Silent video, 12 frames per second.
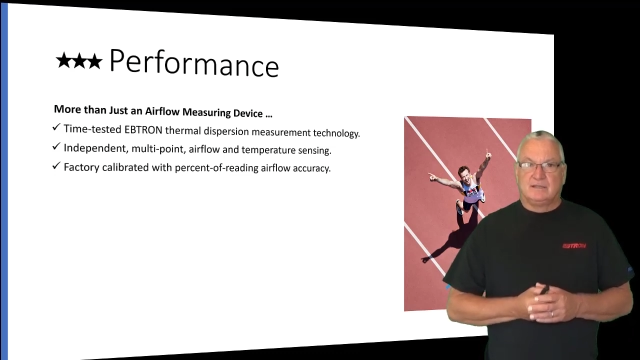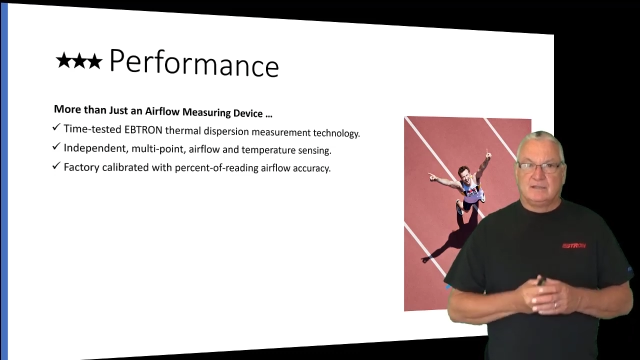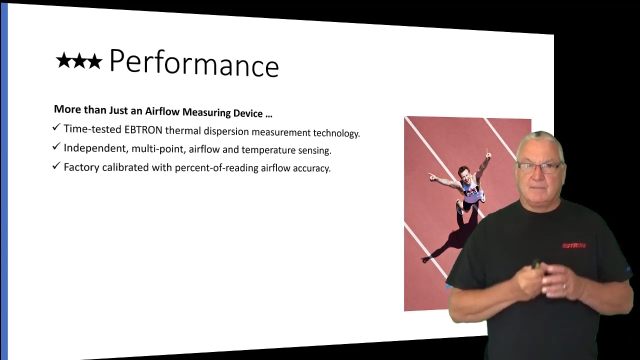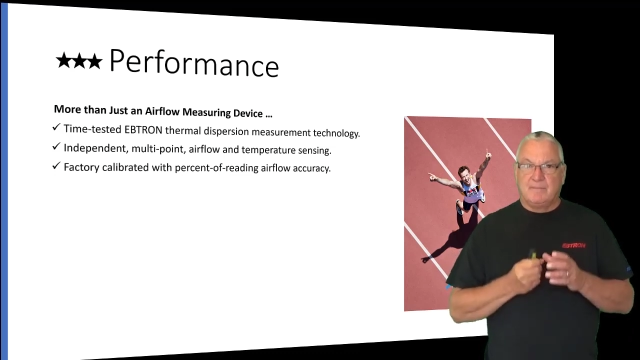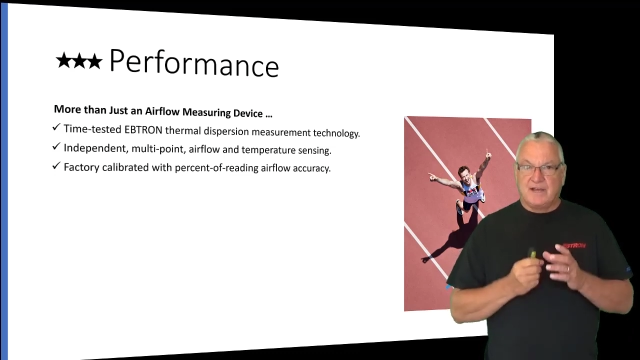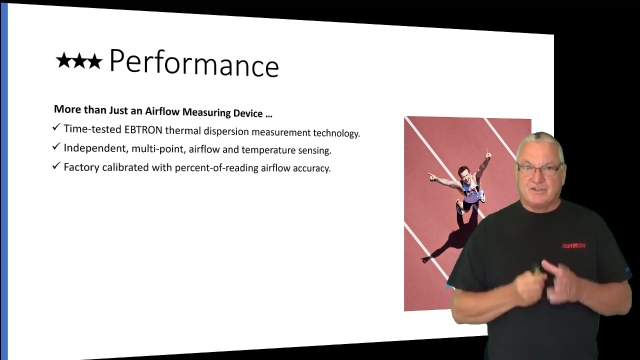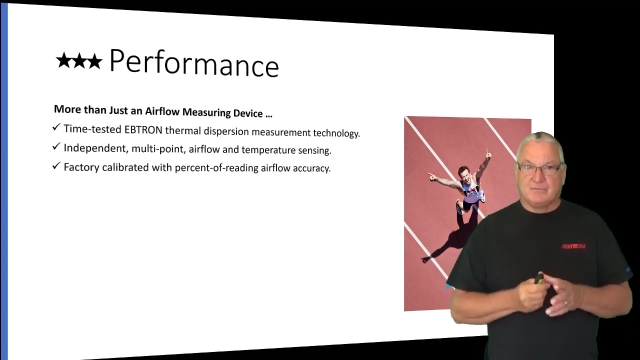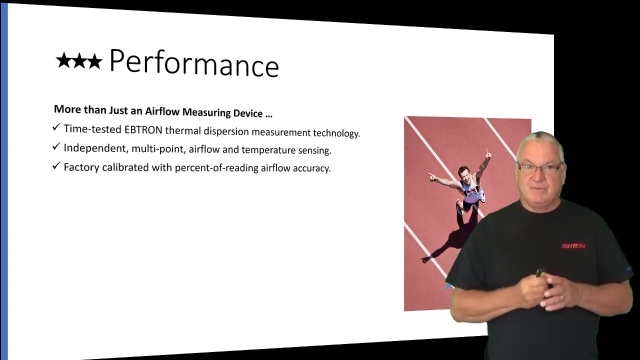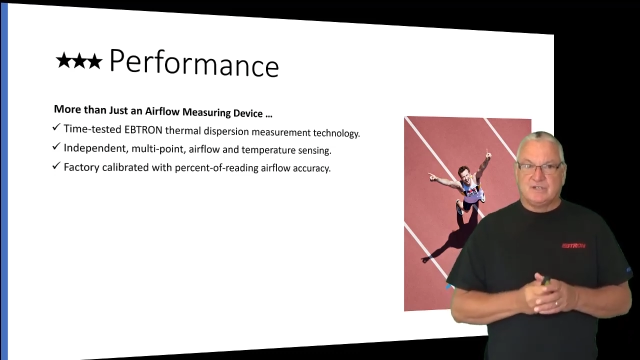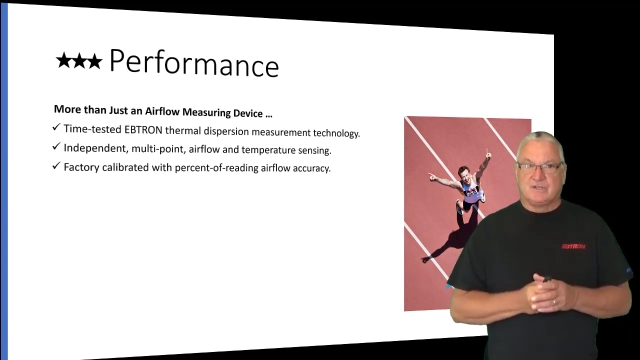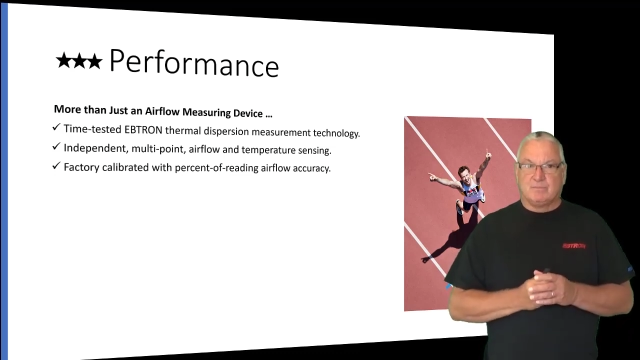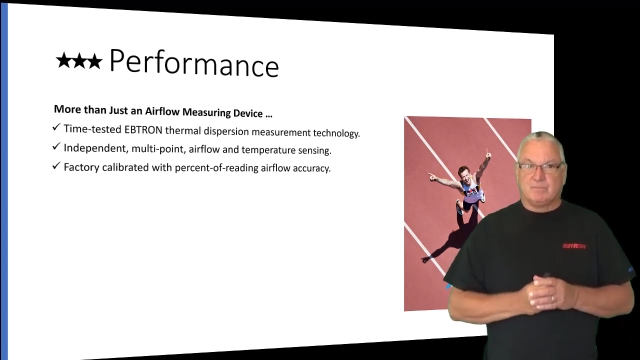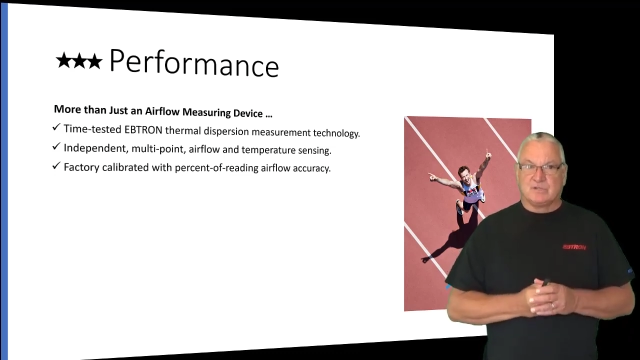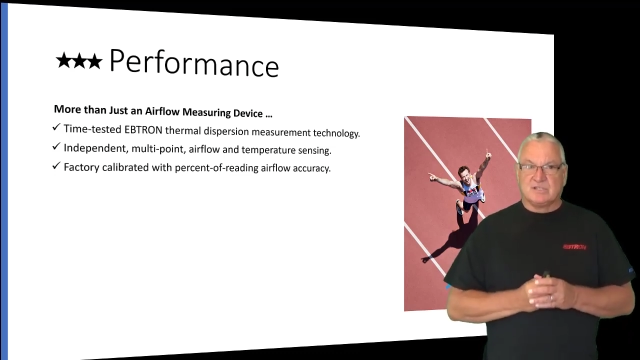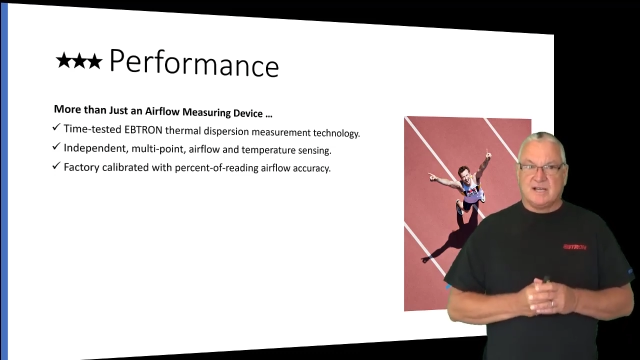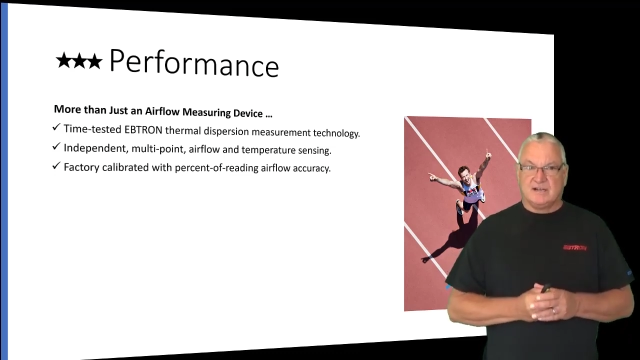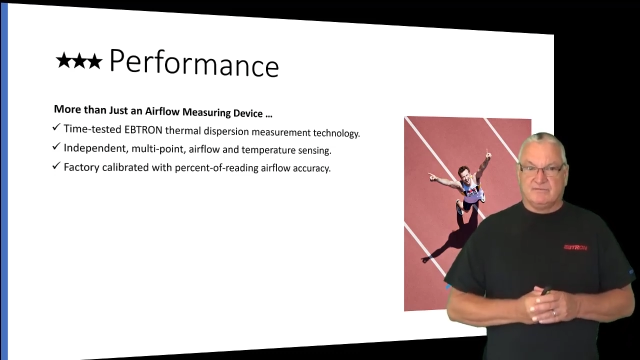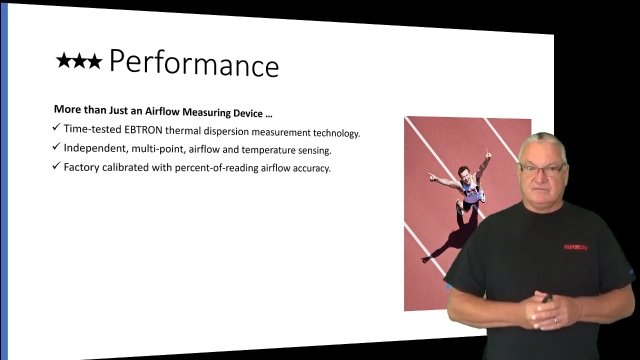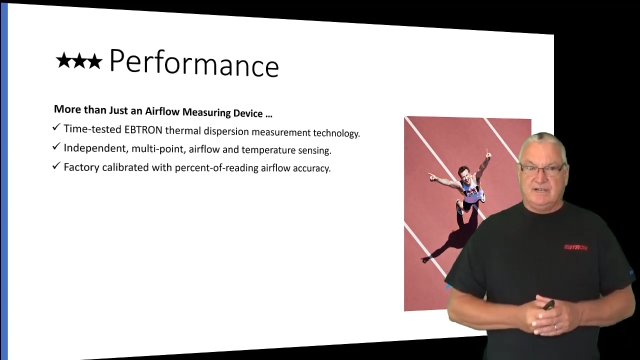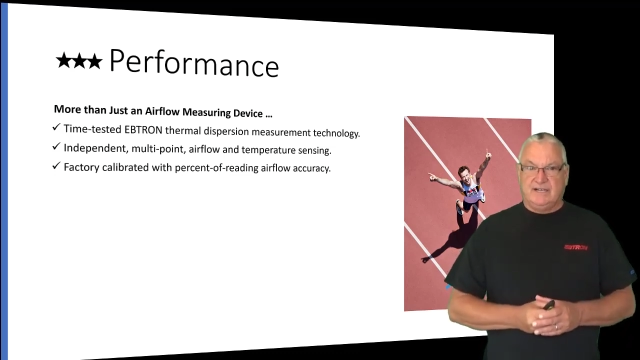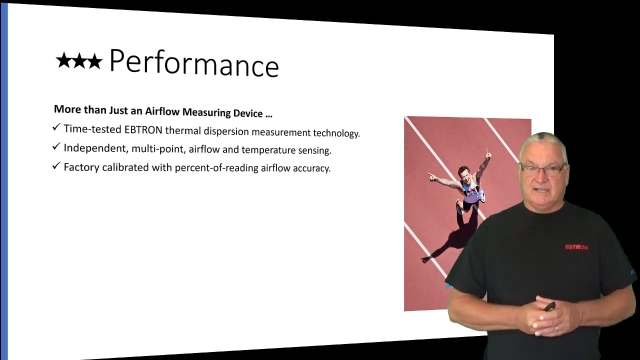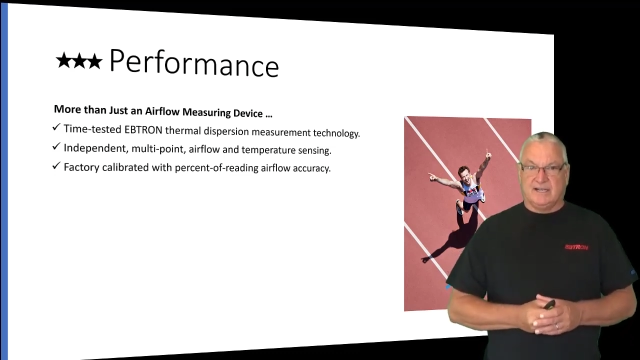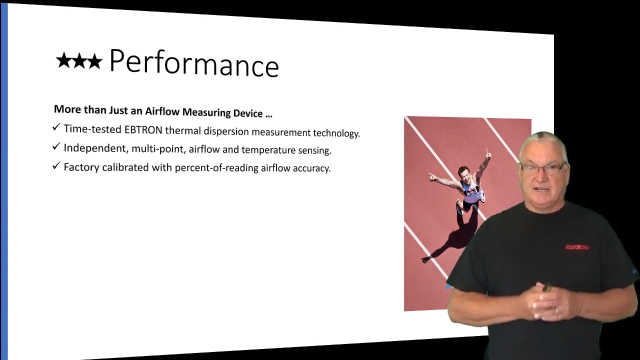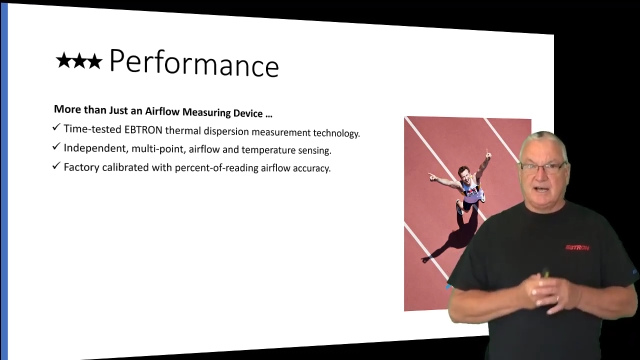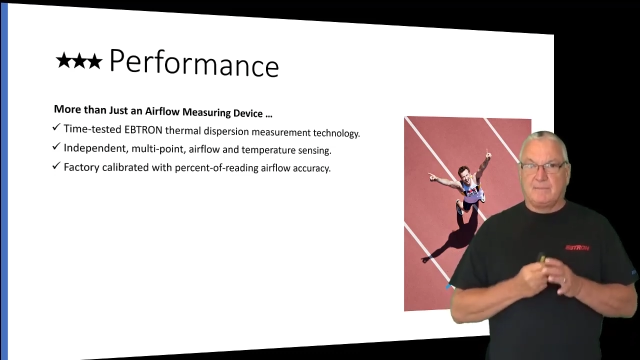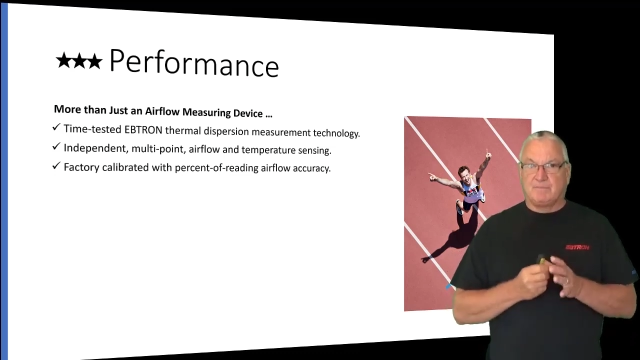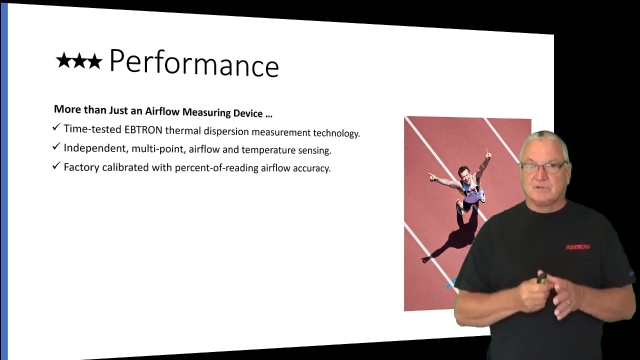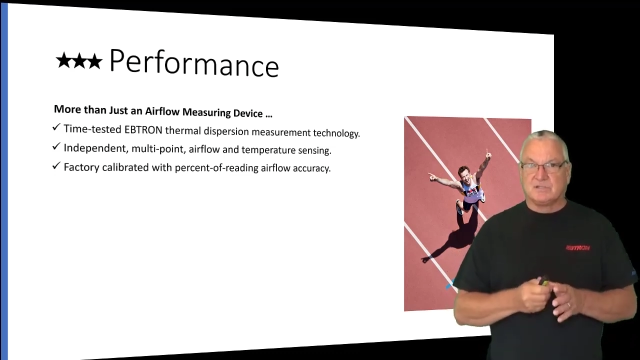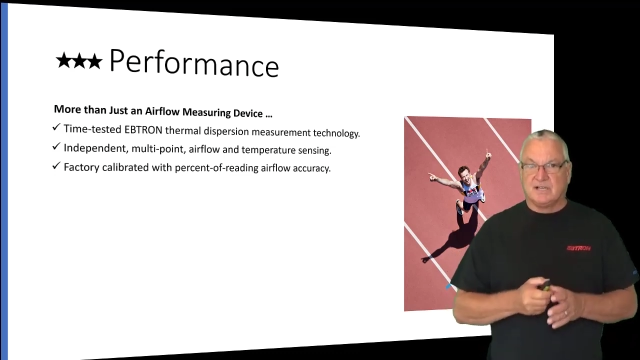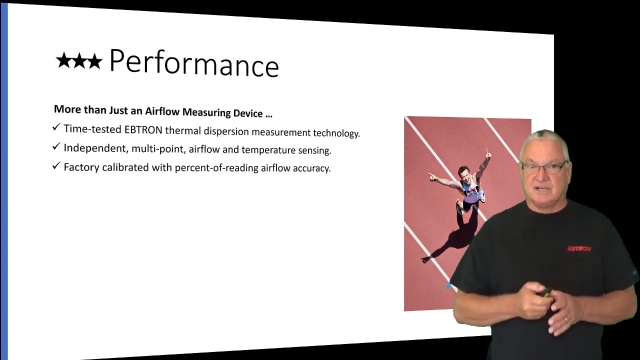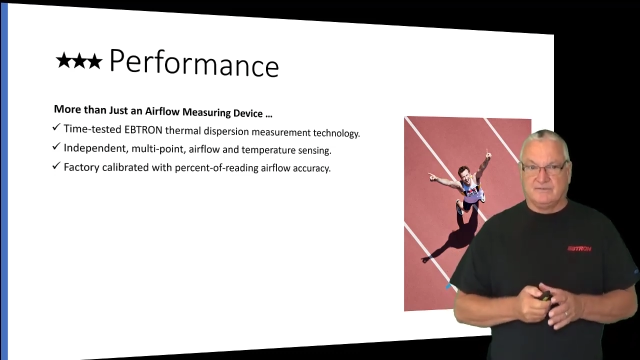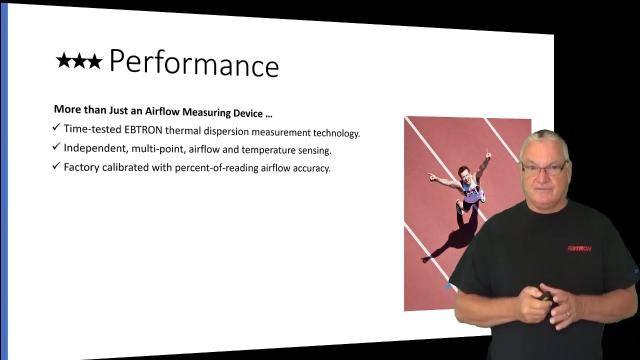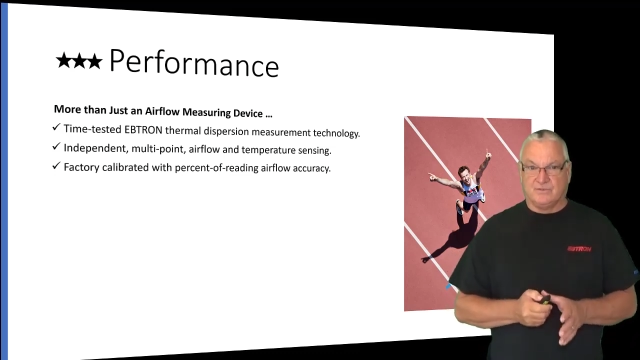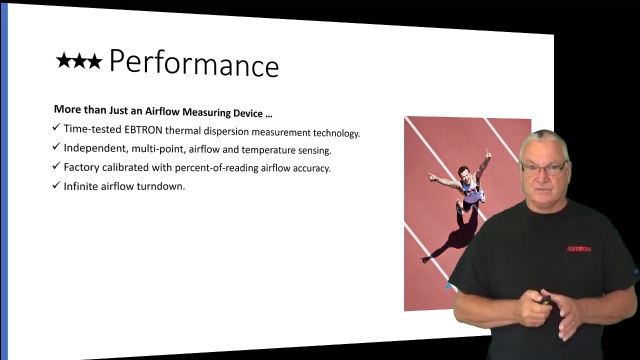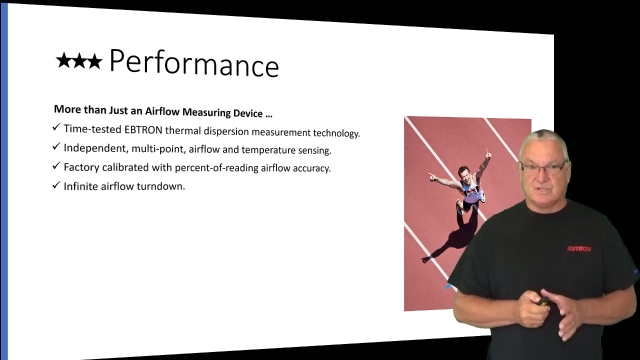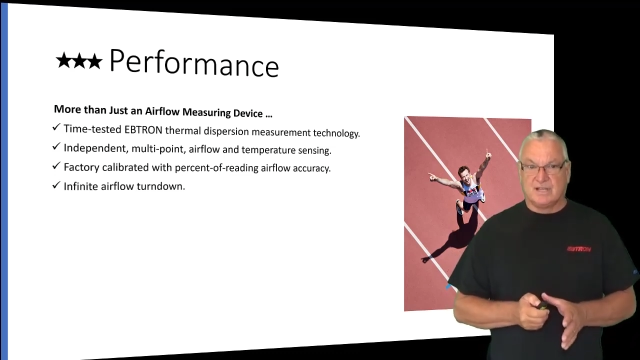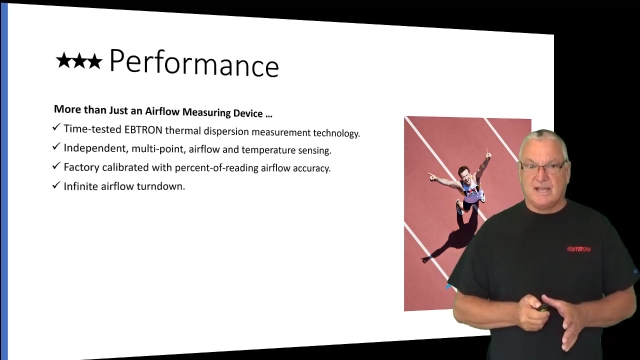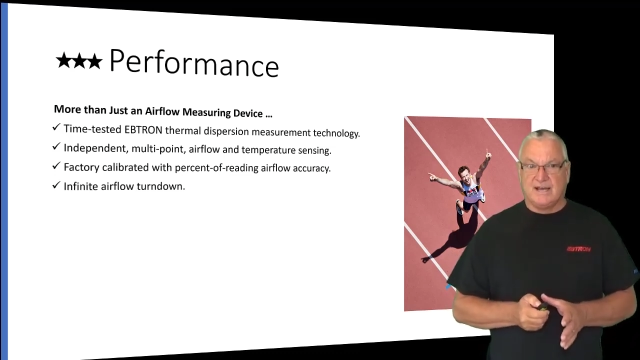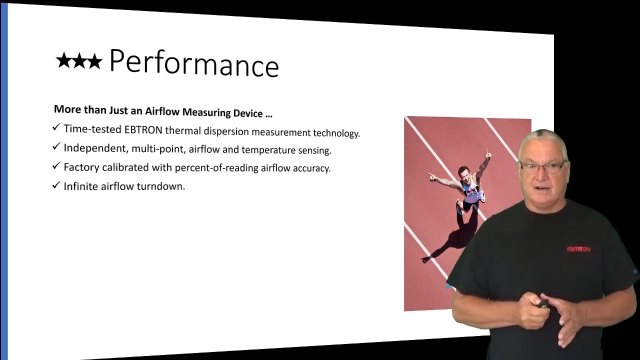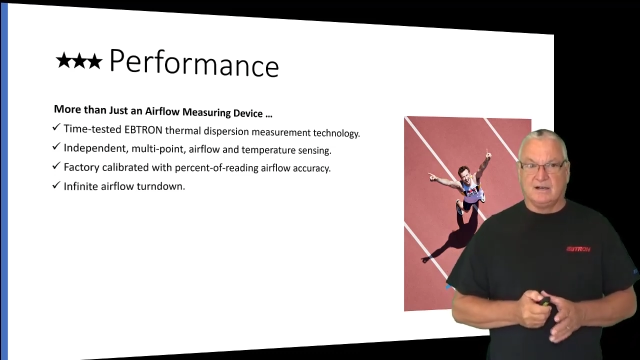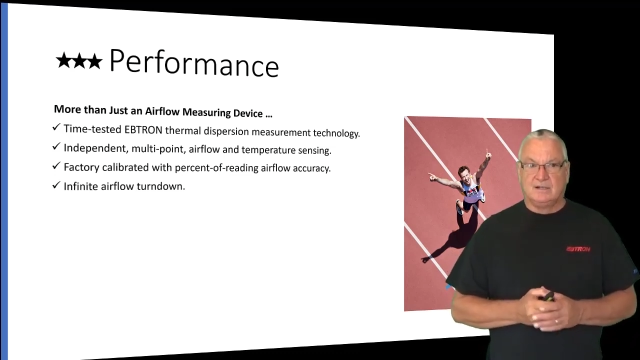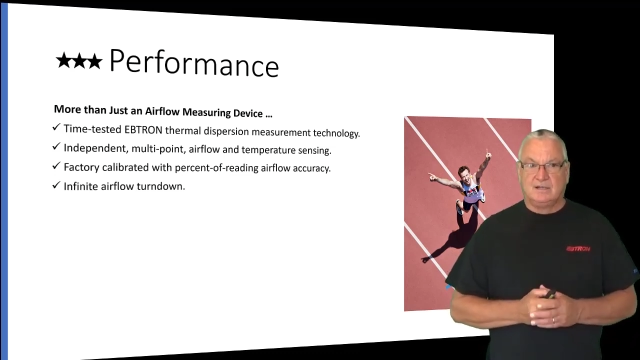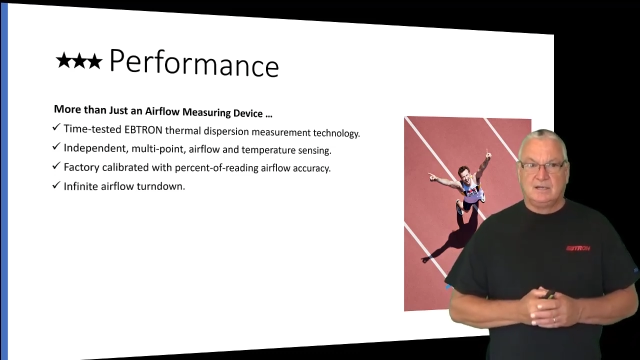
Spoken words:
The measurements are percent of reading, not percent of full scale.